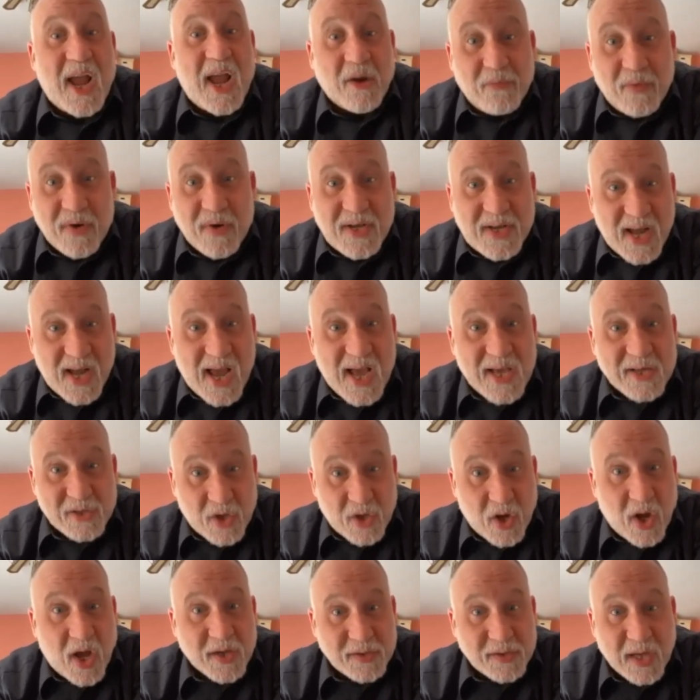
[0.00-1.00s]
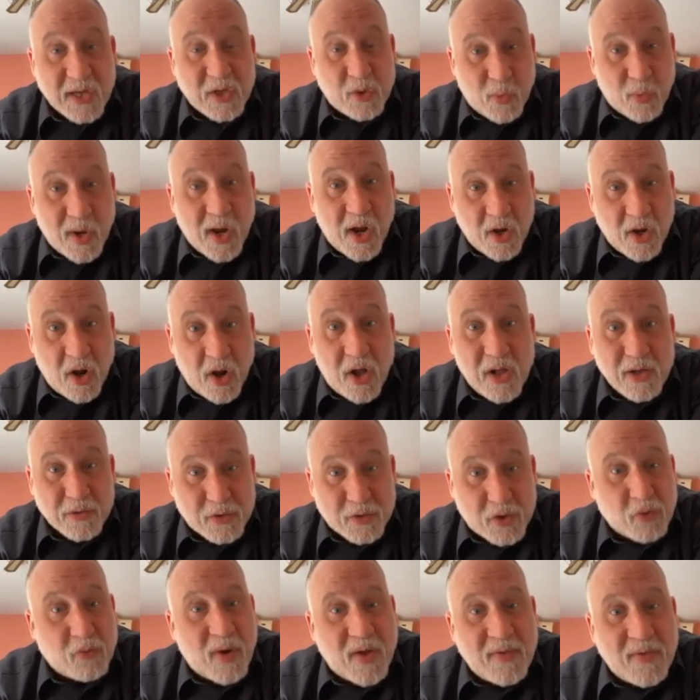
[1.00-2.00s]
Every test costs like
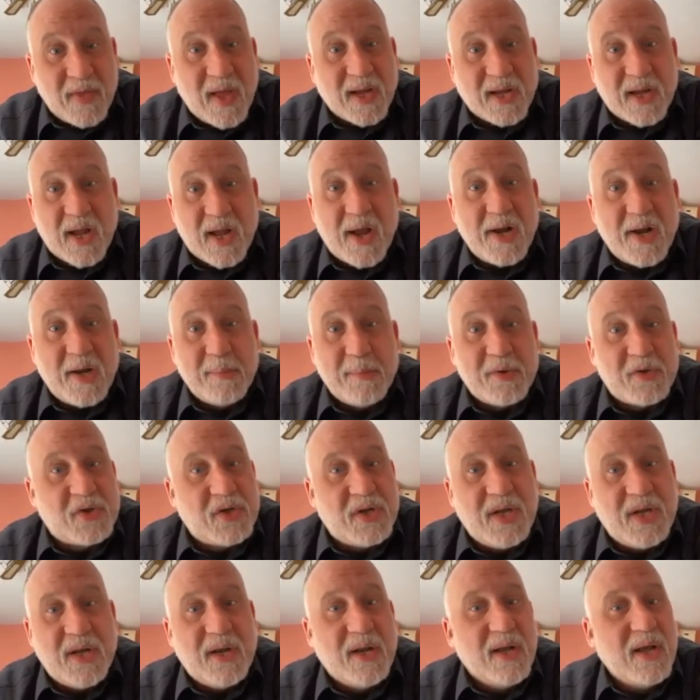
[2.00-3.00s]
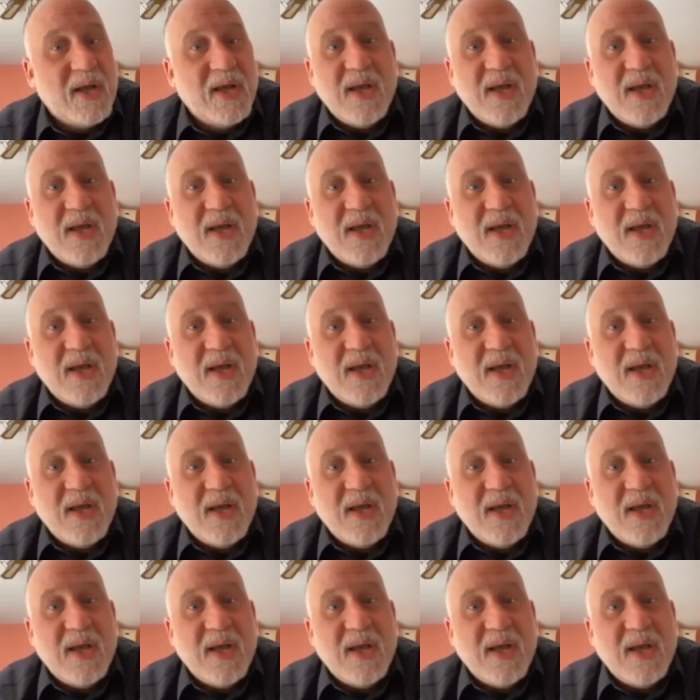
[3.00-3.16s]
$20 to run that kind of machine.